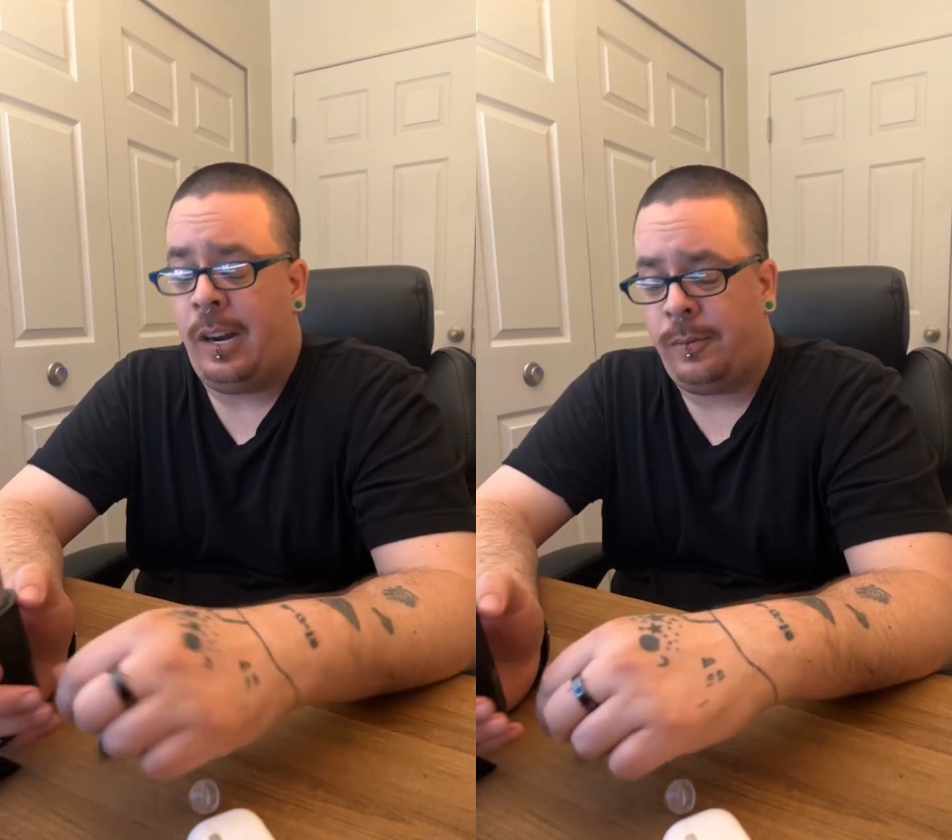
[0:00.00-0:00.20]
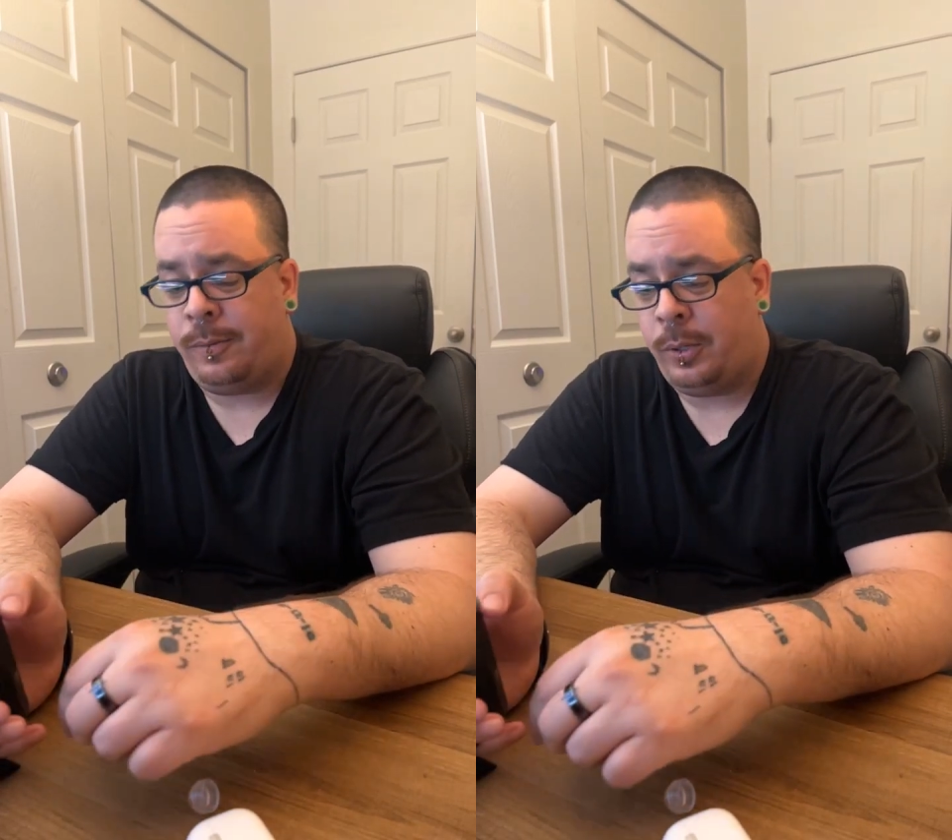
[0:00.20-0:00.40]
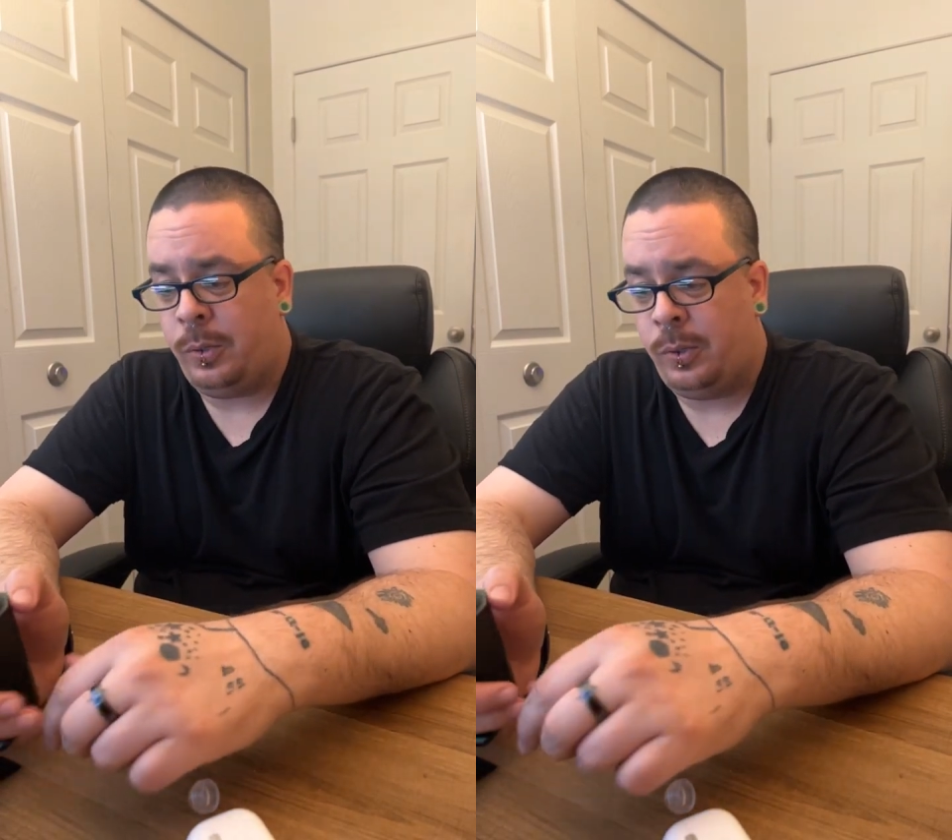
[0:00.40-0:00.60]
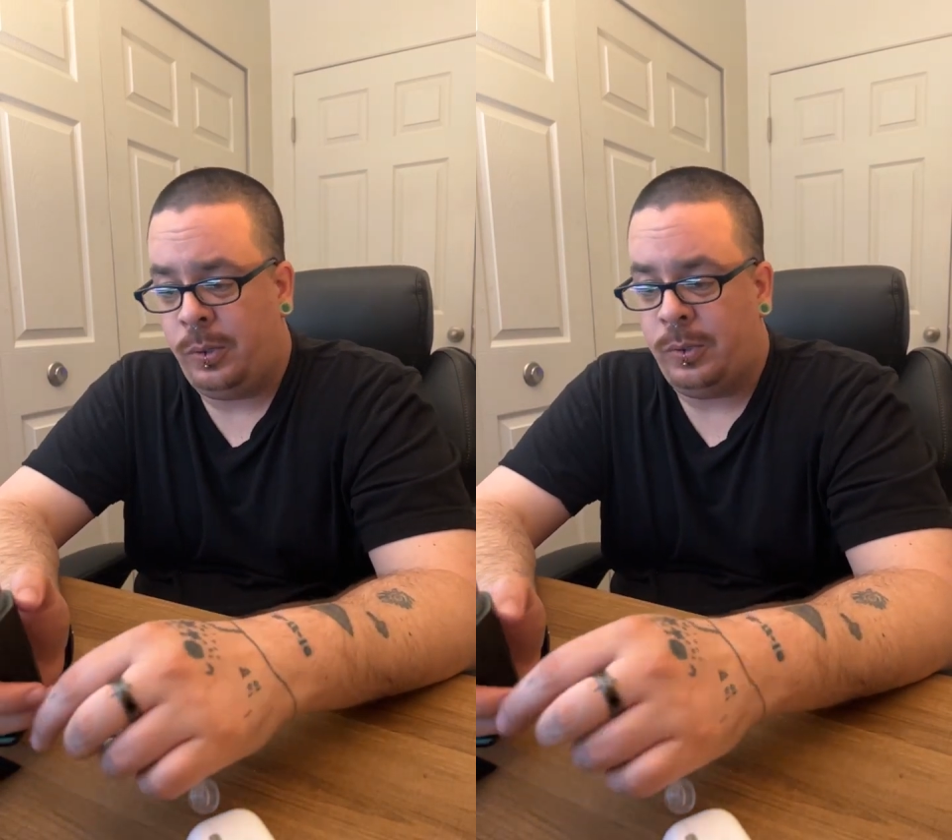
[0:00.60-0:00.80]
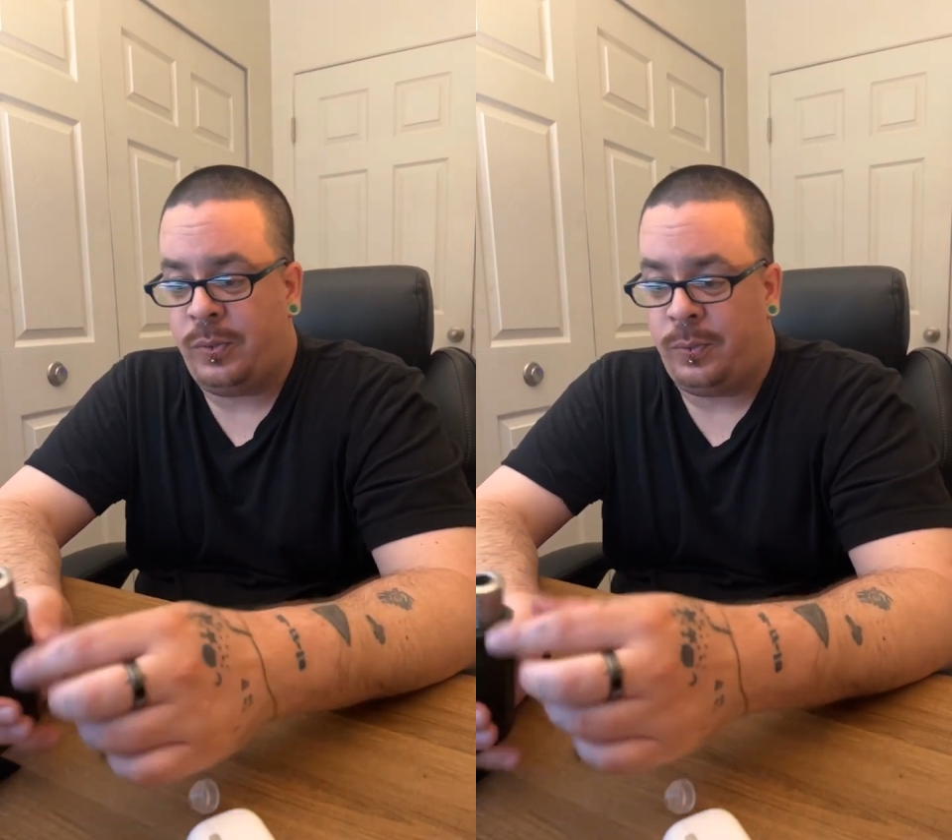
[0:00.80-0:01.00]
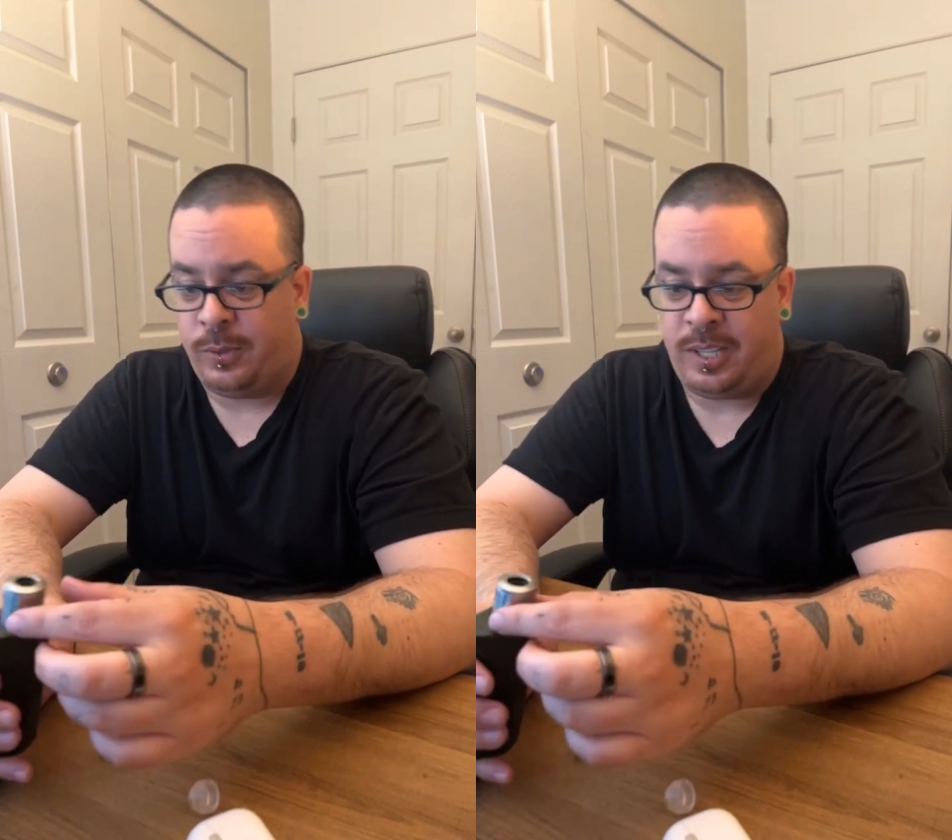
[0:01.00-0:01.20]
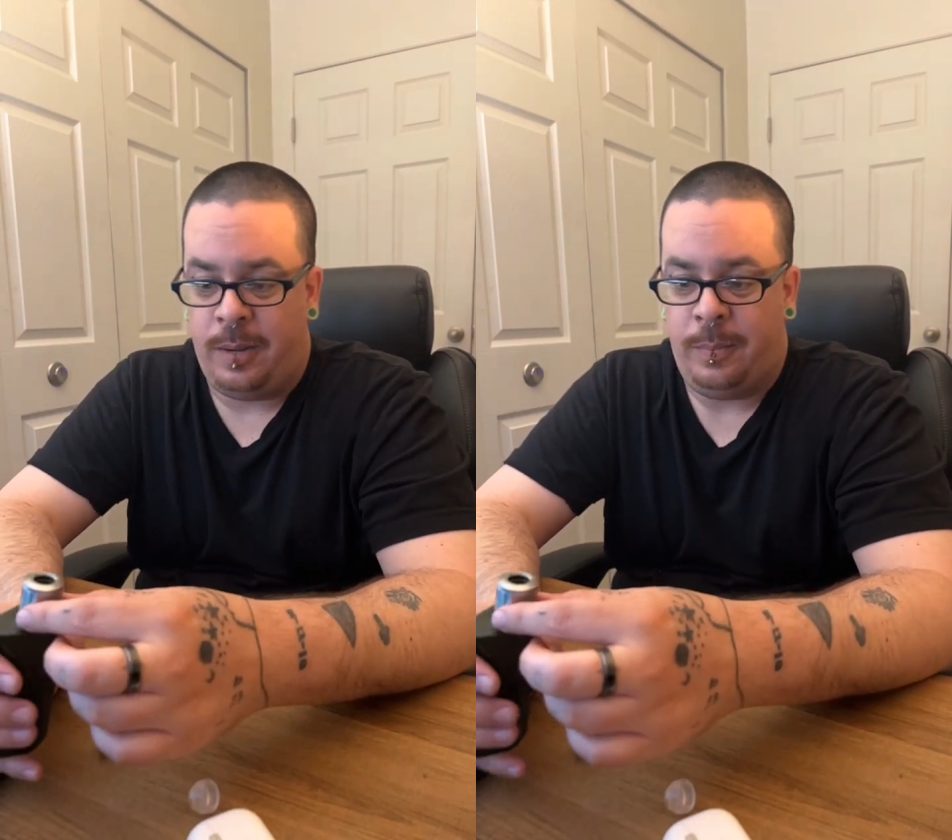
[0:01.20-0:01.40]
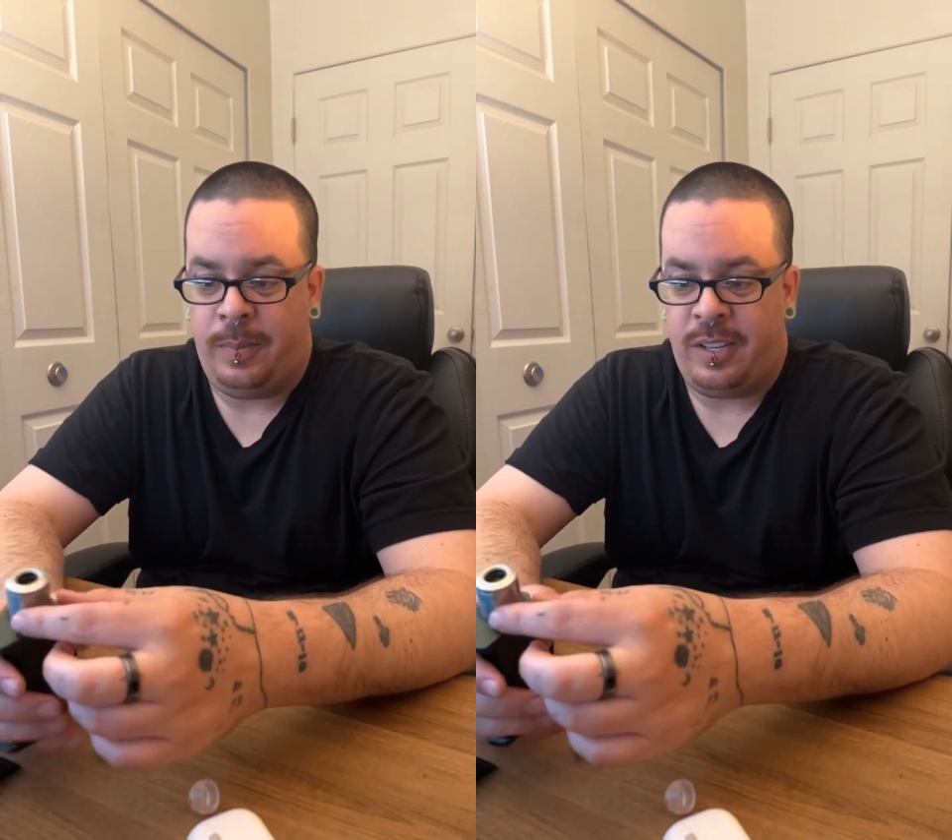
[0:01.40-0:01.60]
airflow holes for
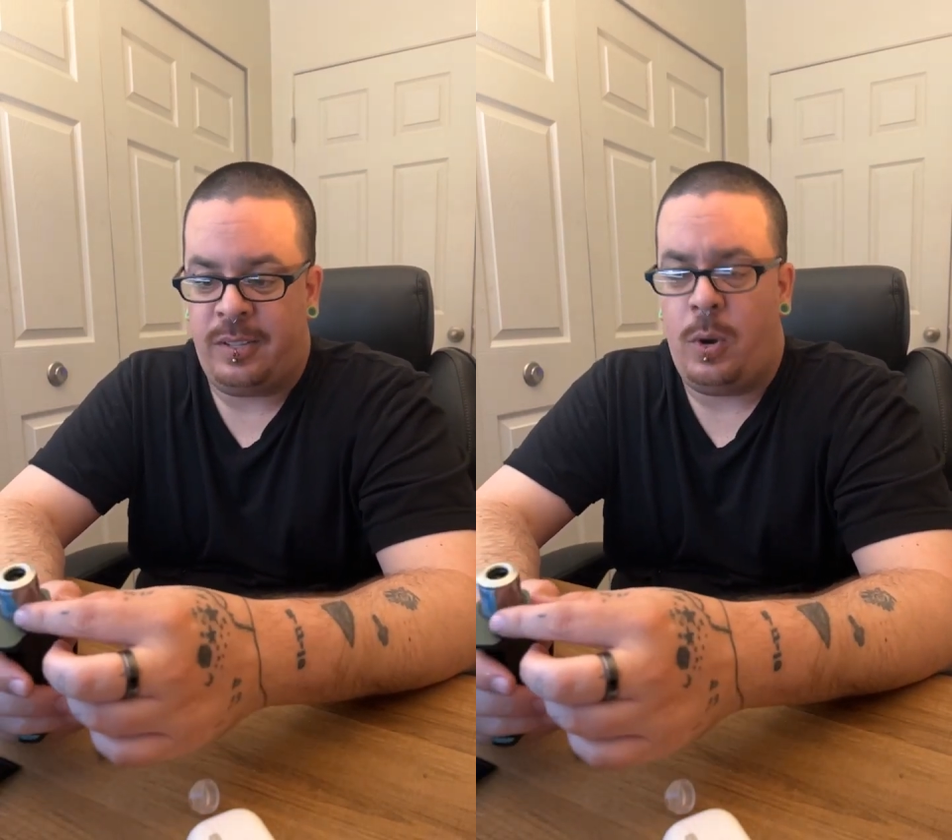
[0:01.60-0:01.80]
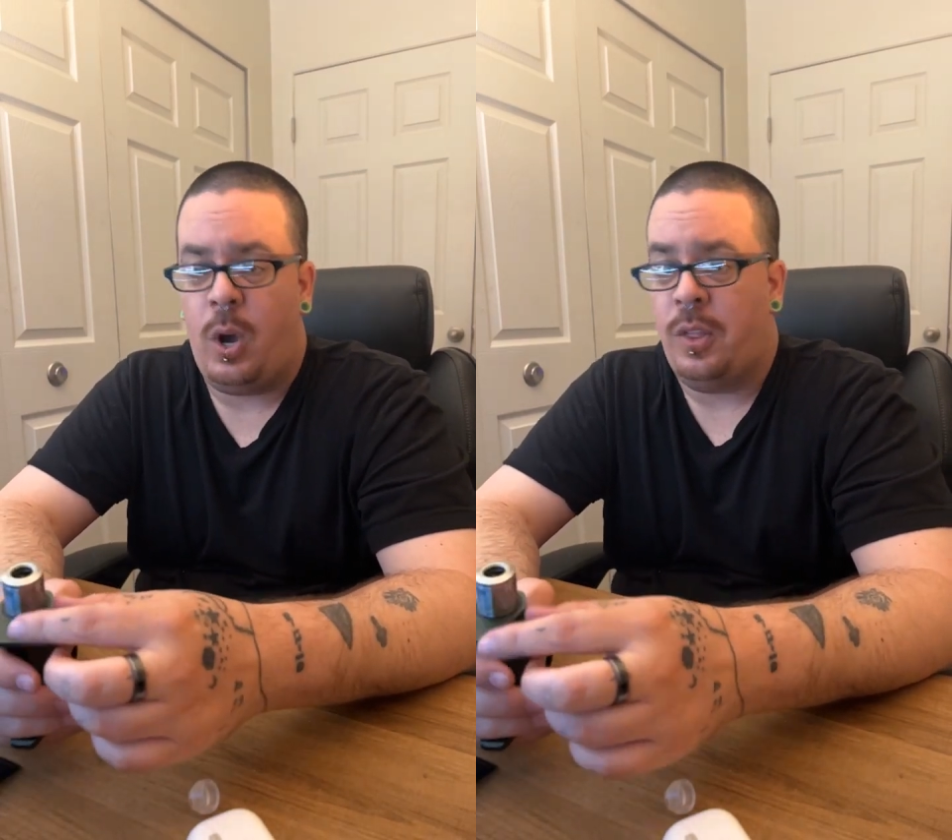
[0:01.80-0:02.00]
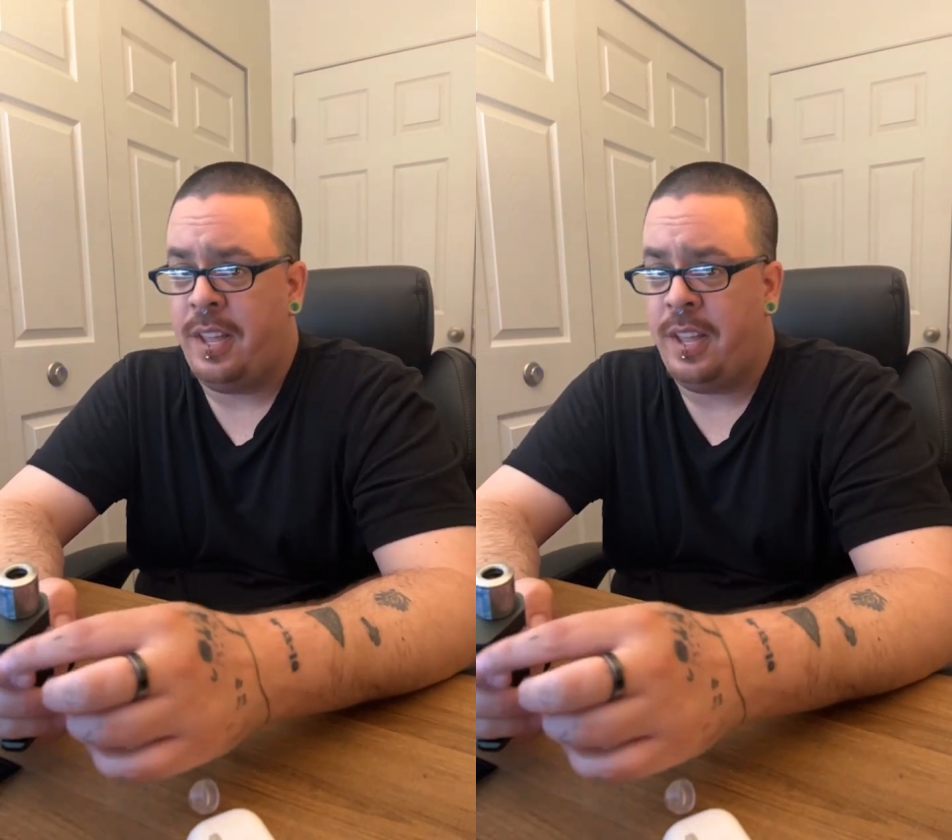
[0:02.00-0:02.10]
something this small,